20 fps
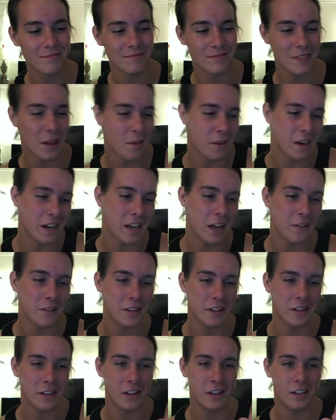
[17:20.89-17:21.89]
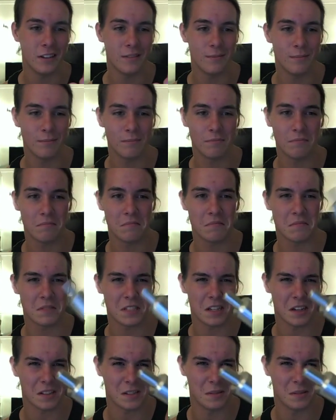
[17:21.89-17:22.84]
now that I have it, it's got